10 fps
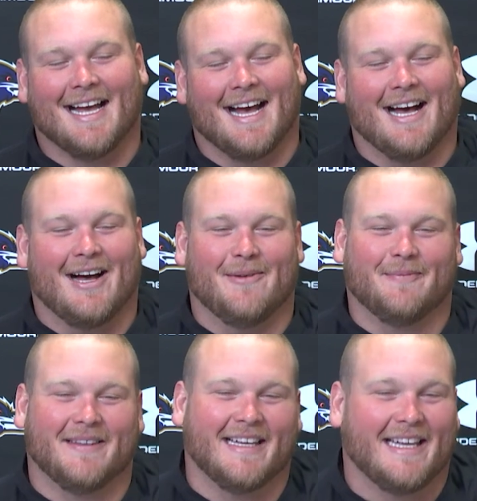
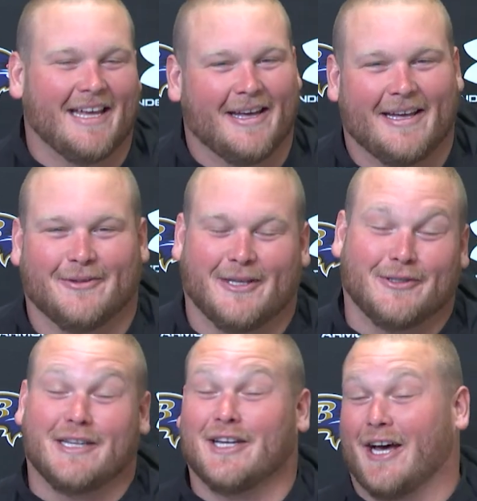
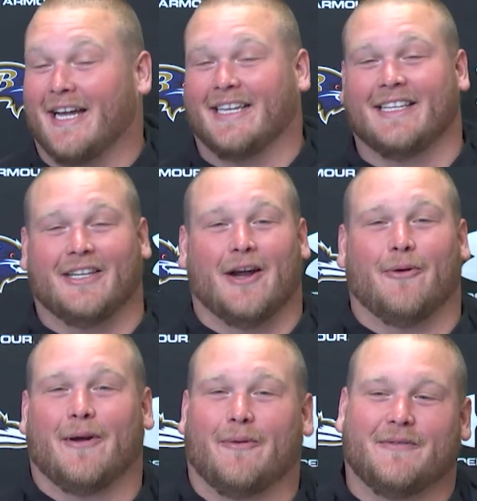A ton. You know,
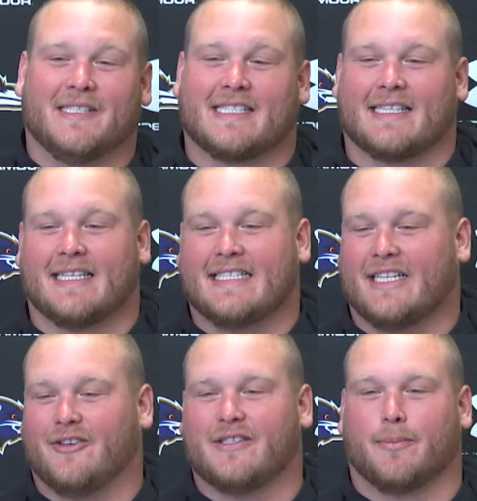we've just
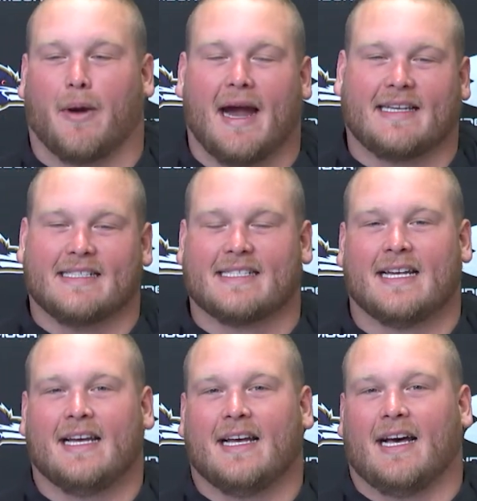continues to practice.
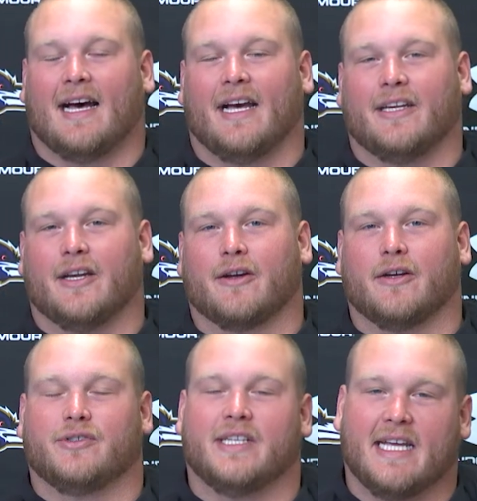You know,
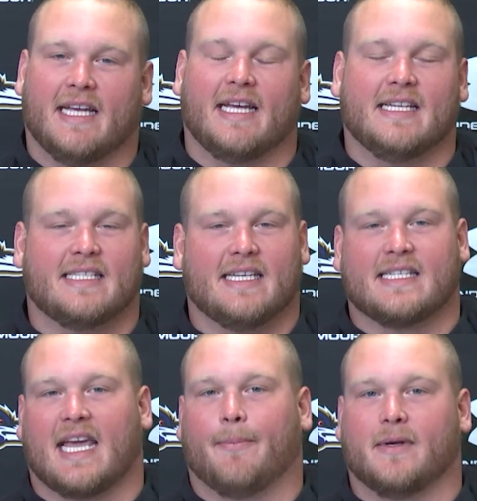Coach D,
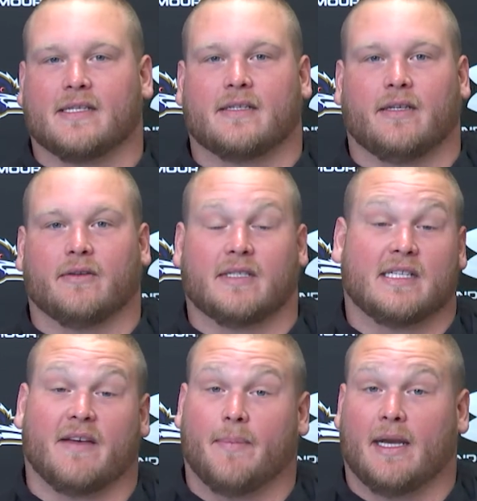he's kept us. You know,
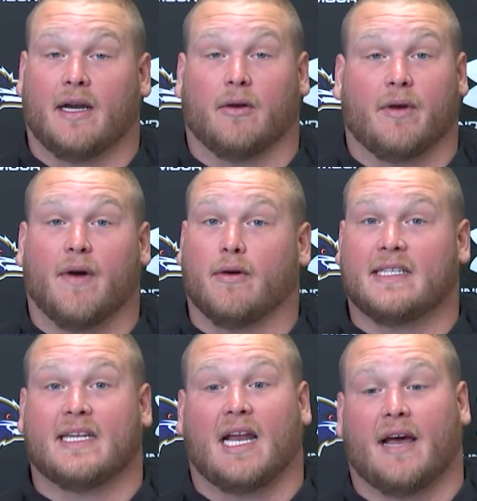since I've been here, we've
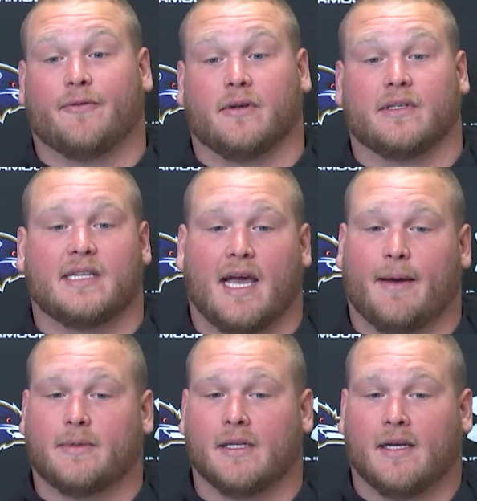always stayed after and snapped.